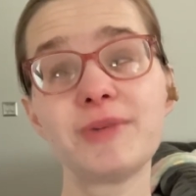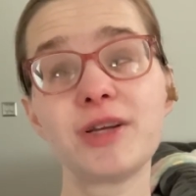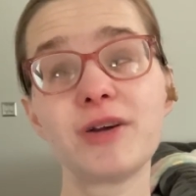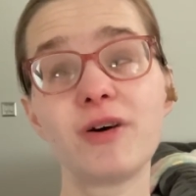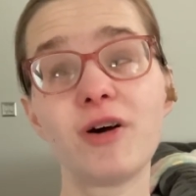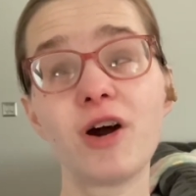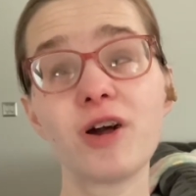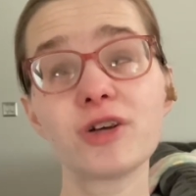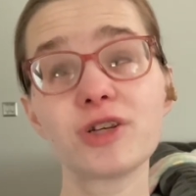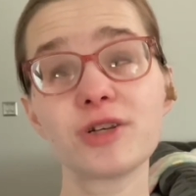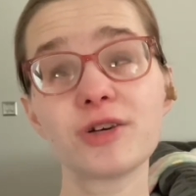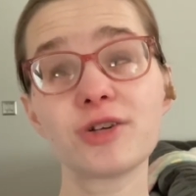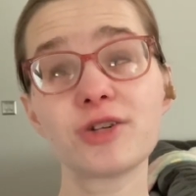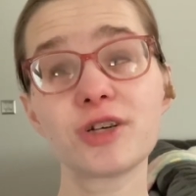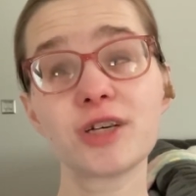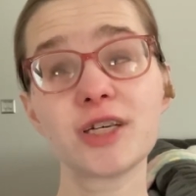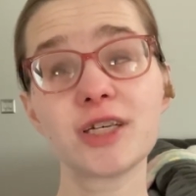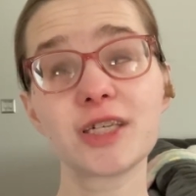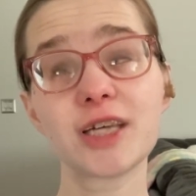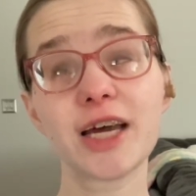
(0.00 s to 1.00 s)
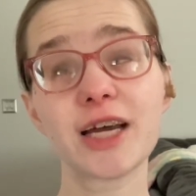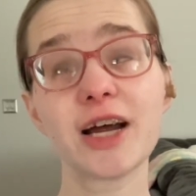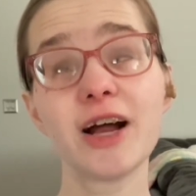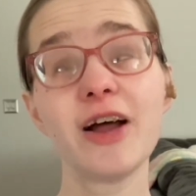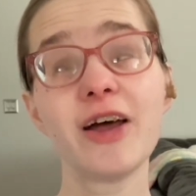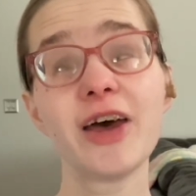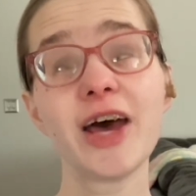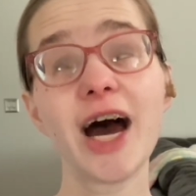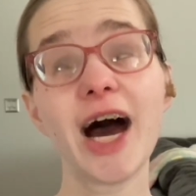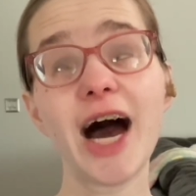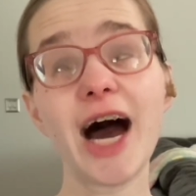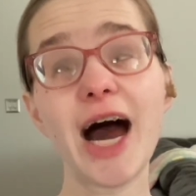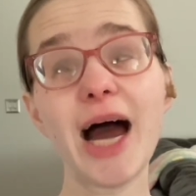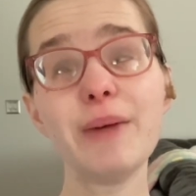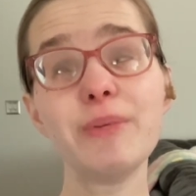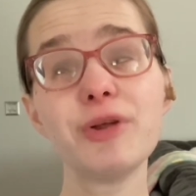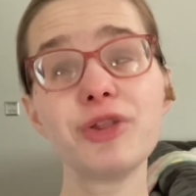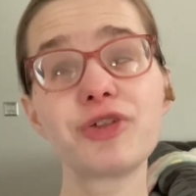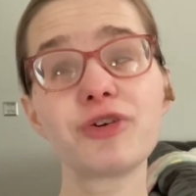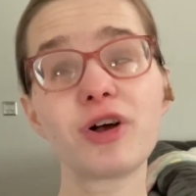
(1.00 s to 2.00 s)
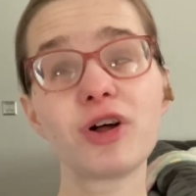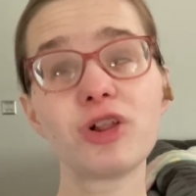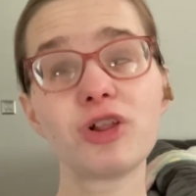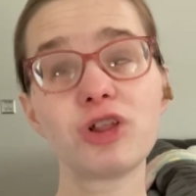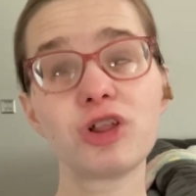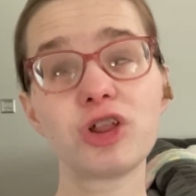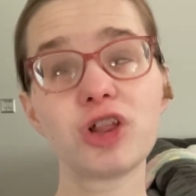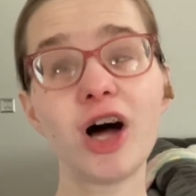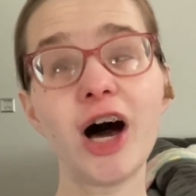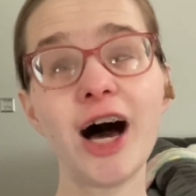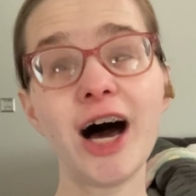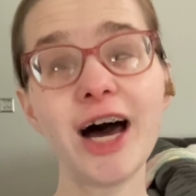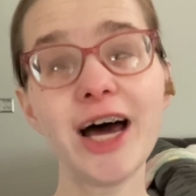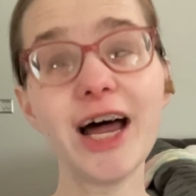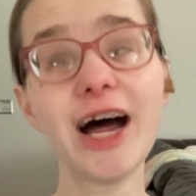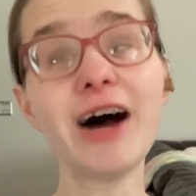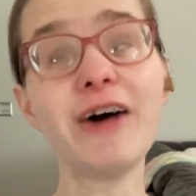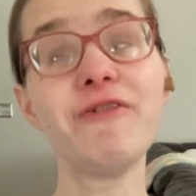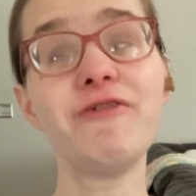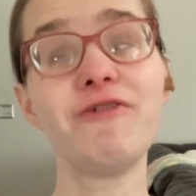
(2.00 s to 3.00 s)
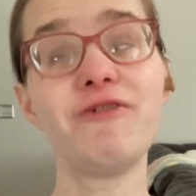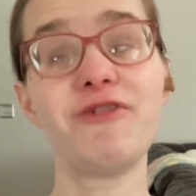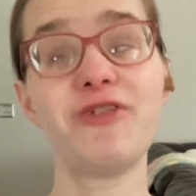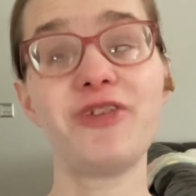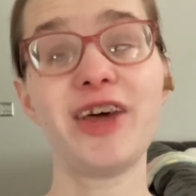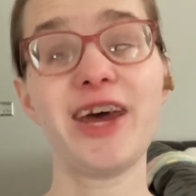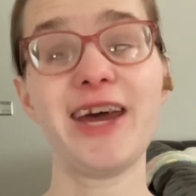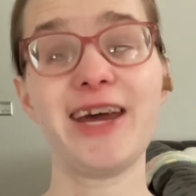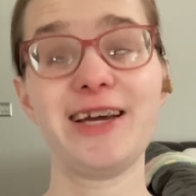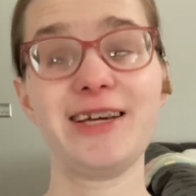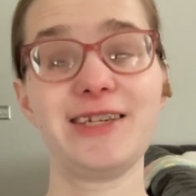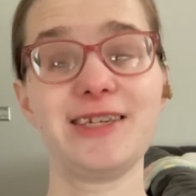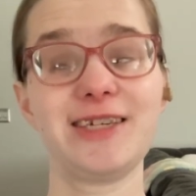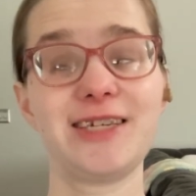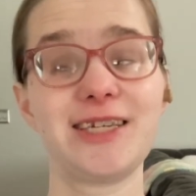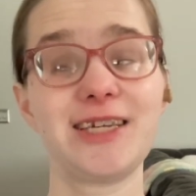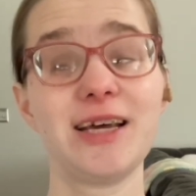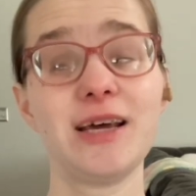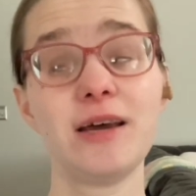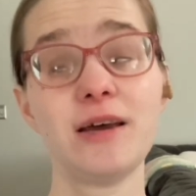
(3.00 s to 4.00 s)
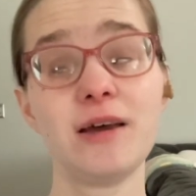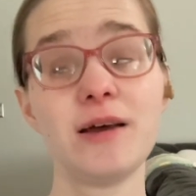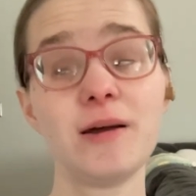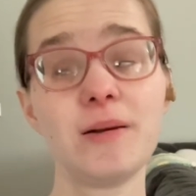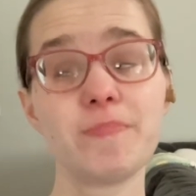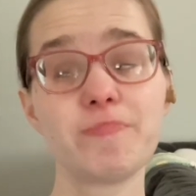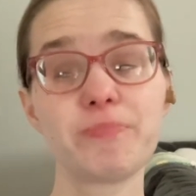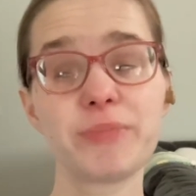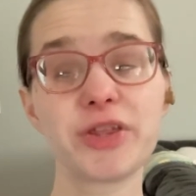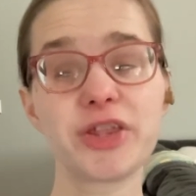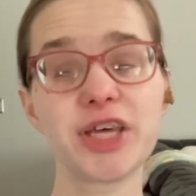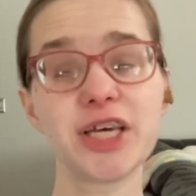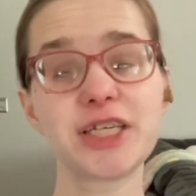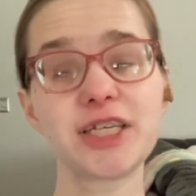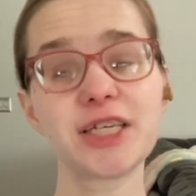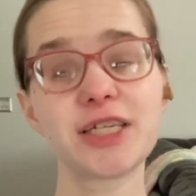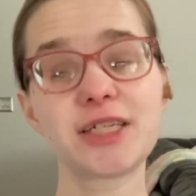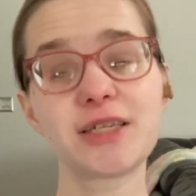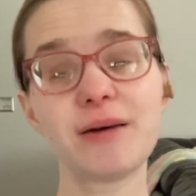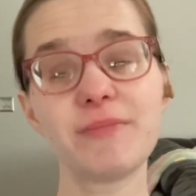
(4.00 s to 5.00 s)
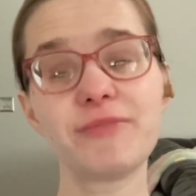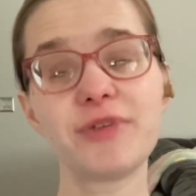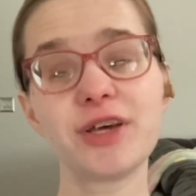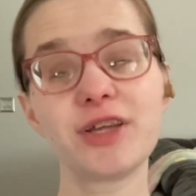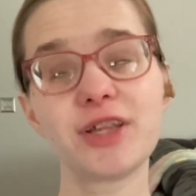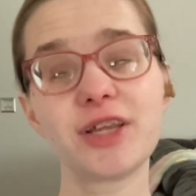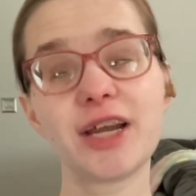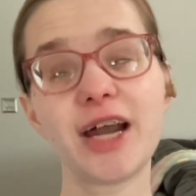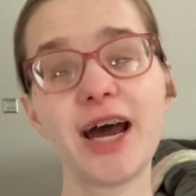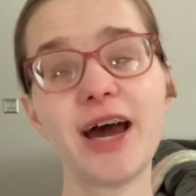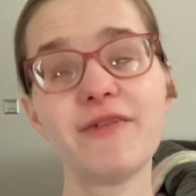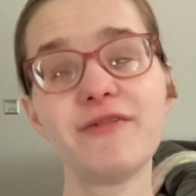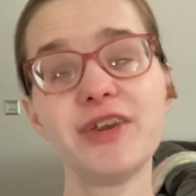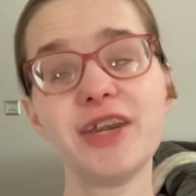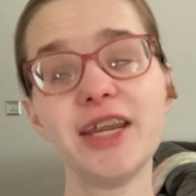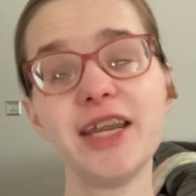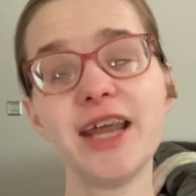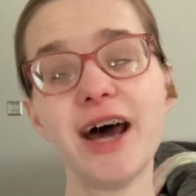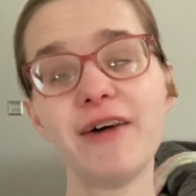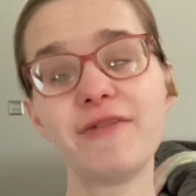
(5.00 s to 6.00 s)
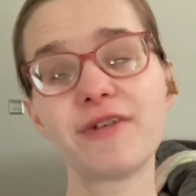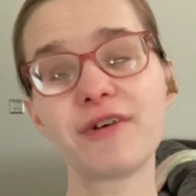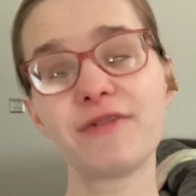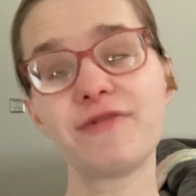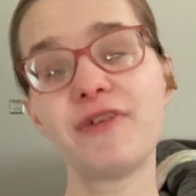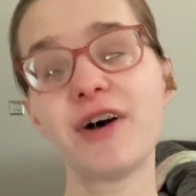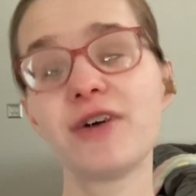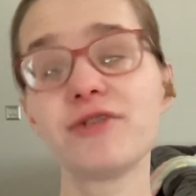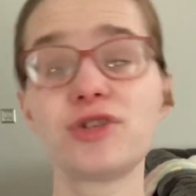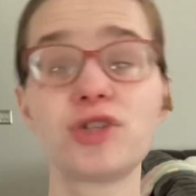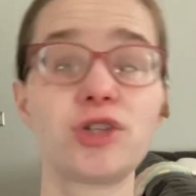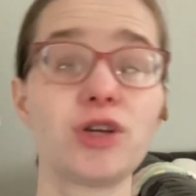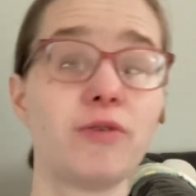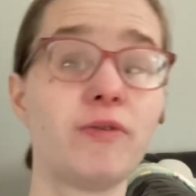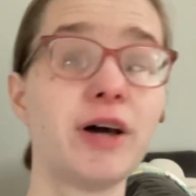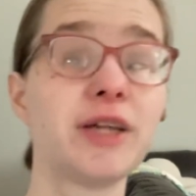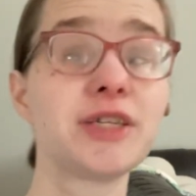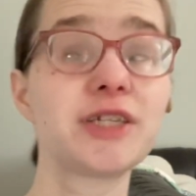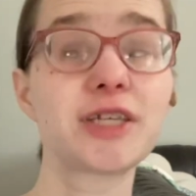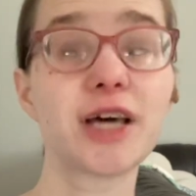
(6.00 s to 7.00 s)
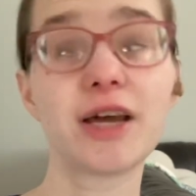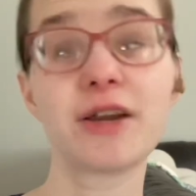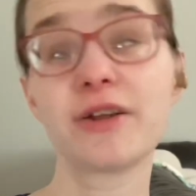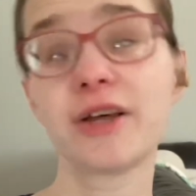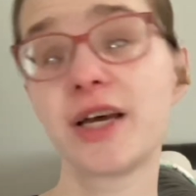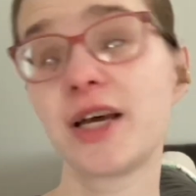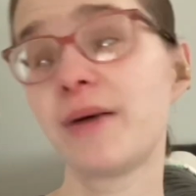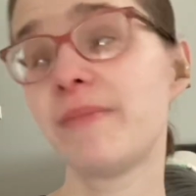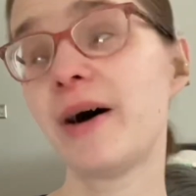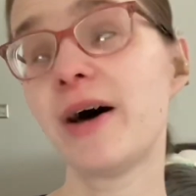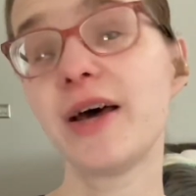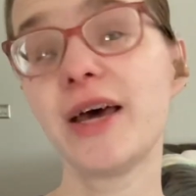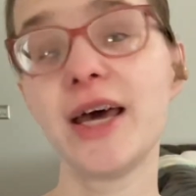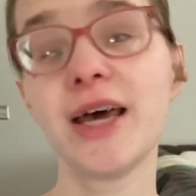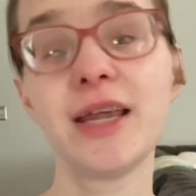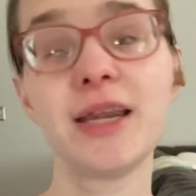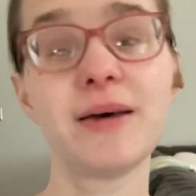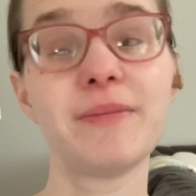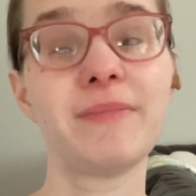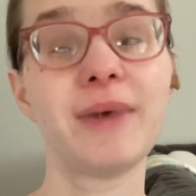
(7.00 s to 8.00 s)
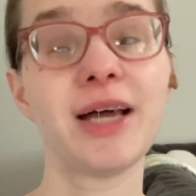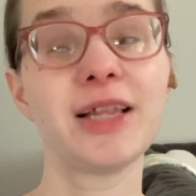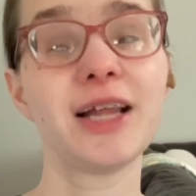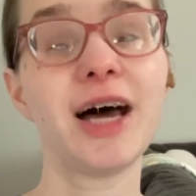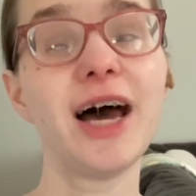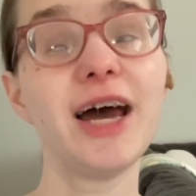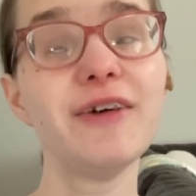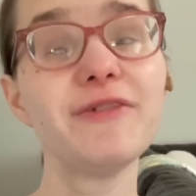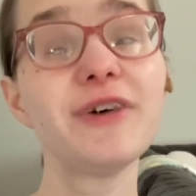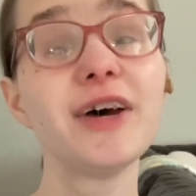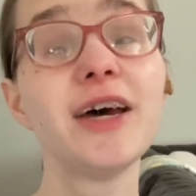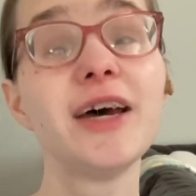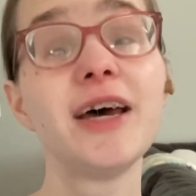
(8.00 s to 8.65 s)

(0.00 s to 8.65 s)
heart surgeries. Like, I've been through a lot of things, but this is something that I have never felt so unsettling about in my life.